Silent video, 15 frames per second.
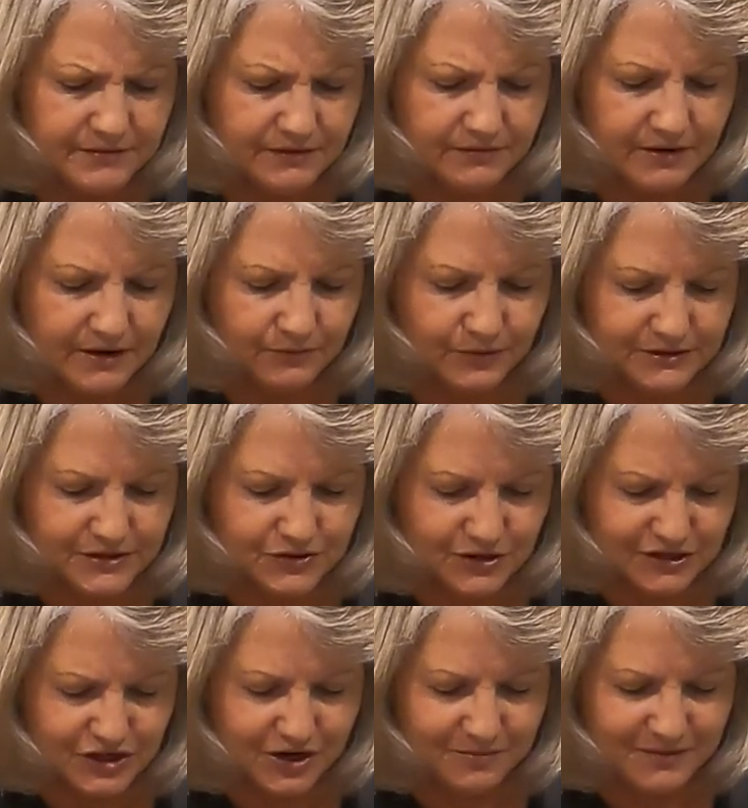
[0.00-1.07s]
never had one
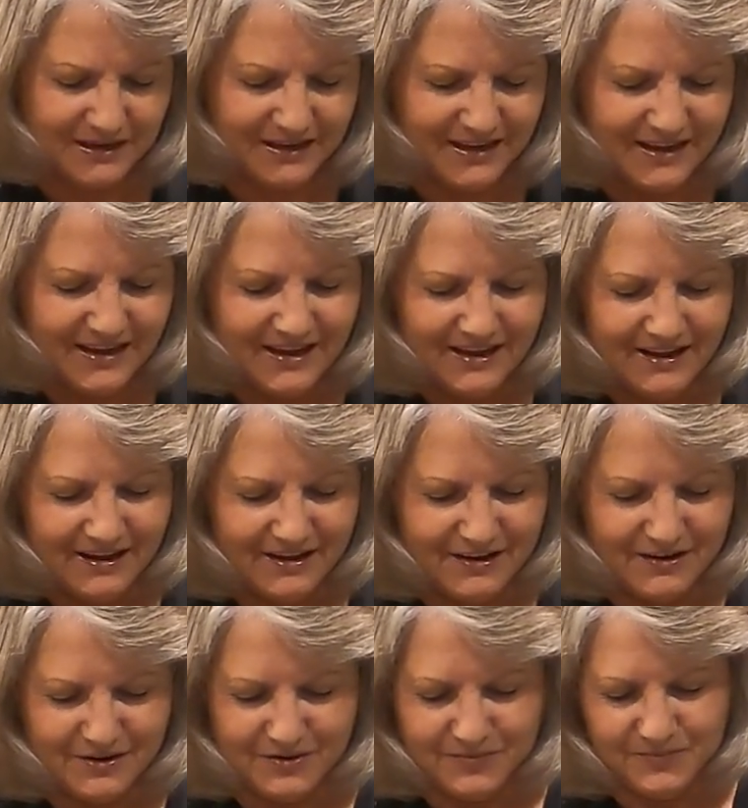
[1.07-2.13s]
stretch on me.
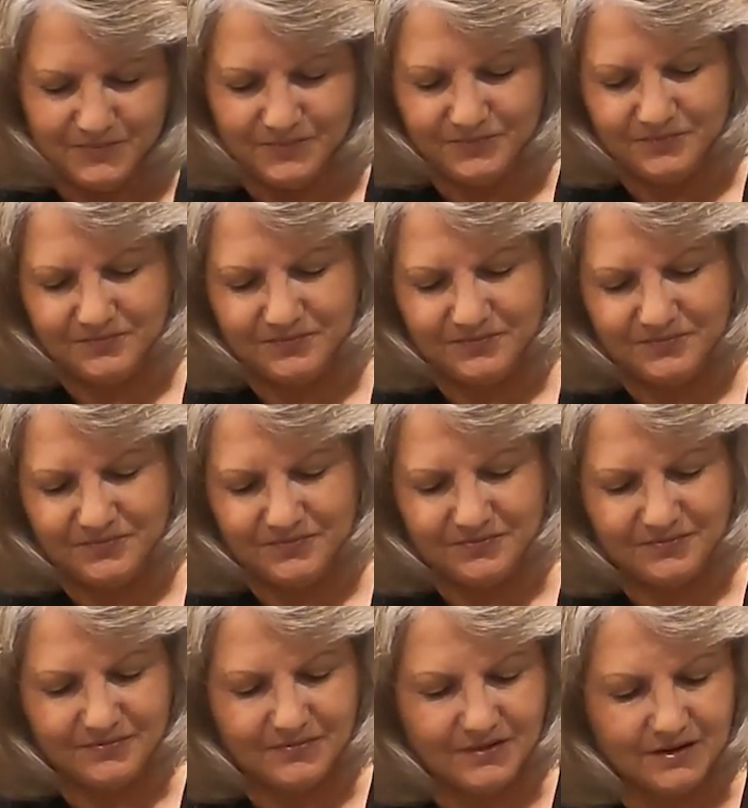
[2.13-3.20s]
Arm
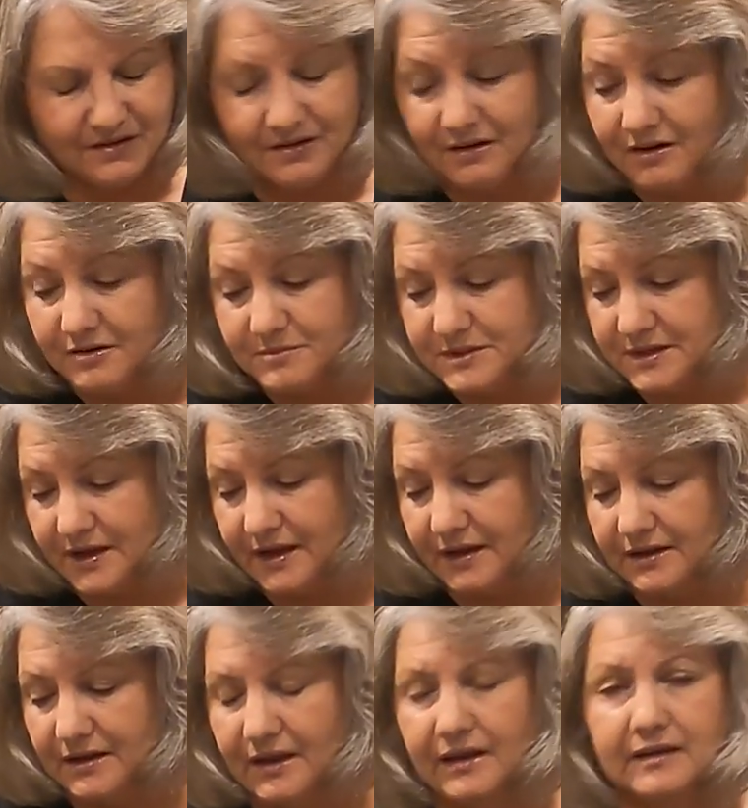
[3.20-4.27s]

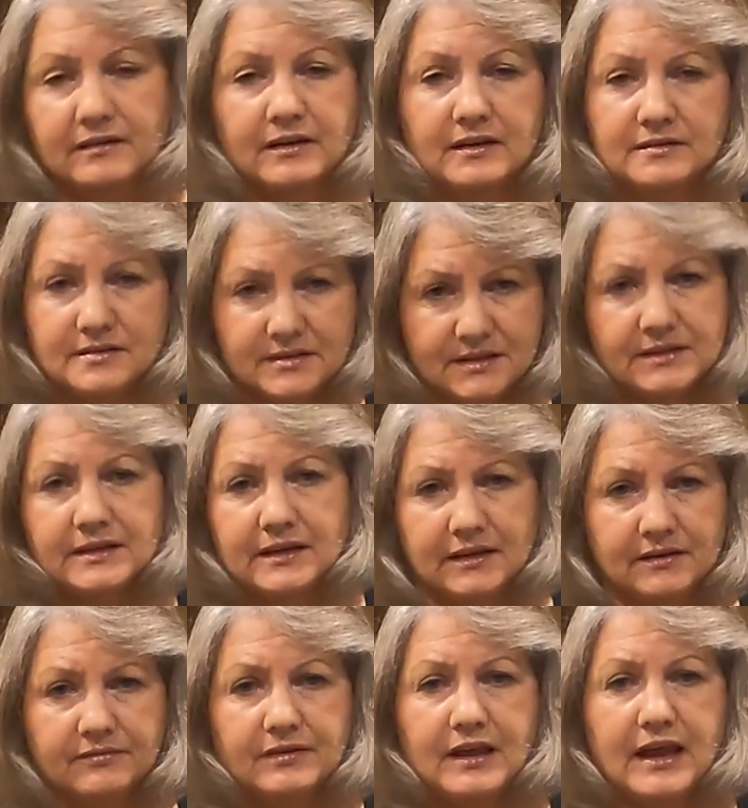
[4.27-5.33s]
side and
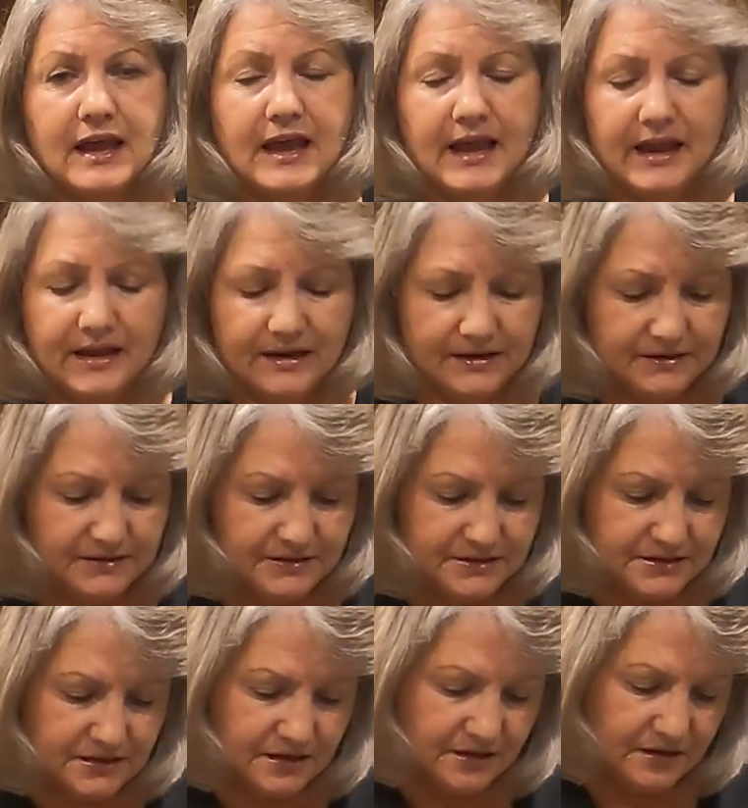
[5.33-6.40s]
sleeve. And
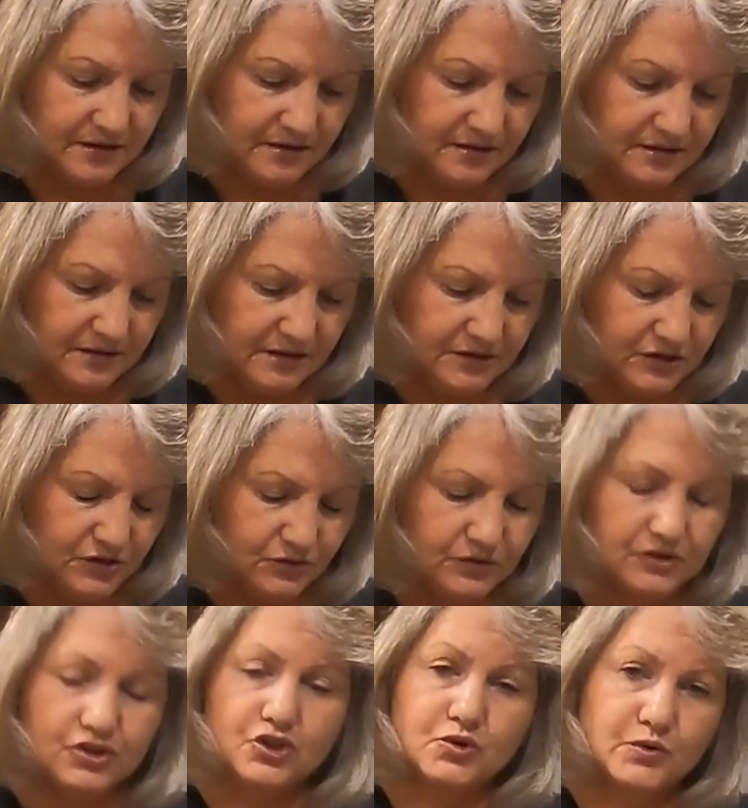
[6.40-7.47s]

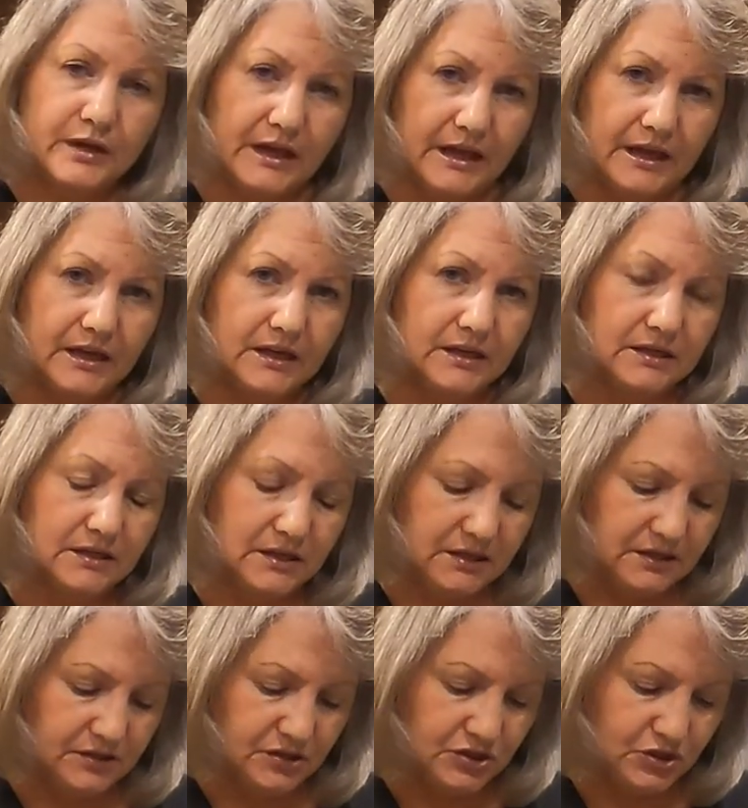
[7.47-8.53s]
the trick
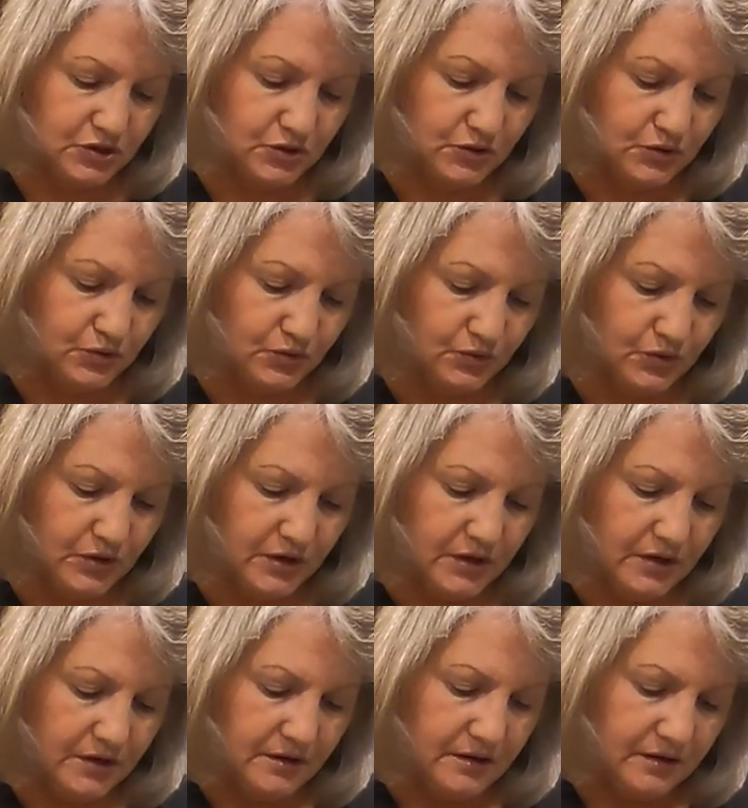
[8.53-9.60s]
to
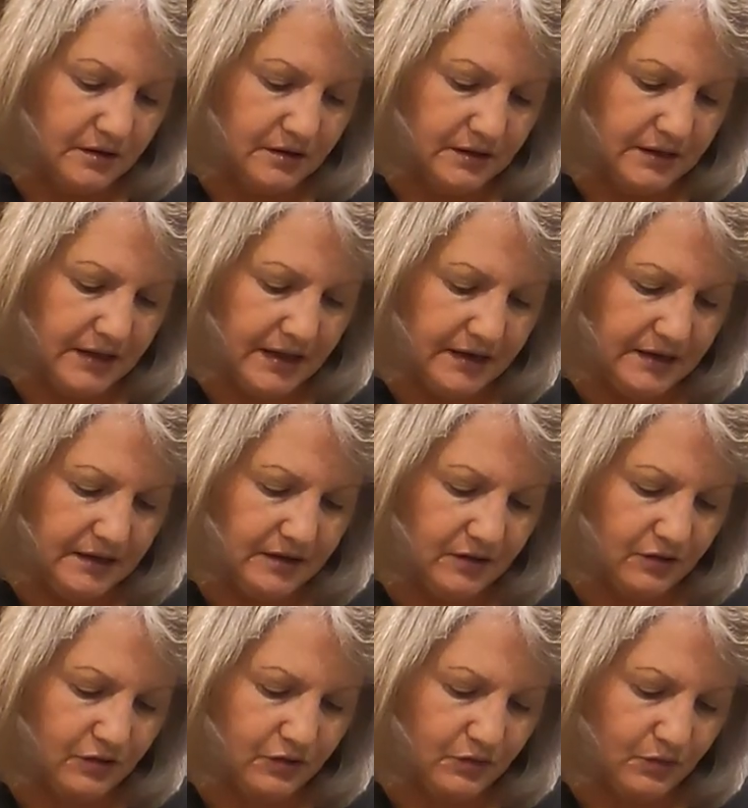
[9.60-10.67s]
getting it
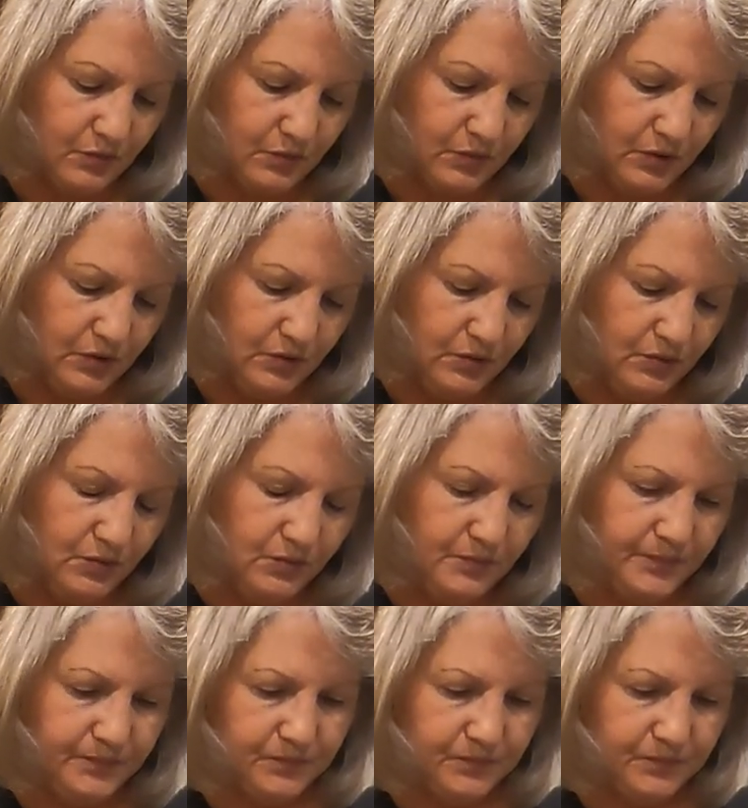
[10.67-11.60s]
through,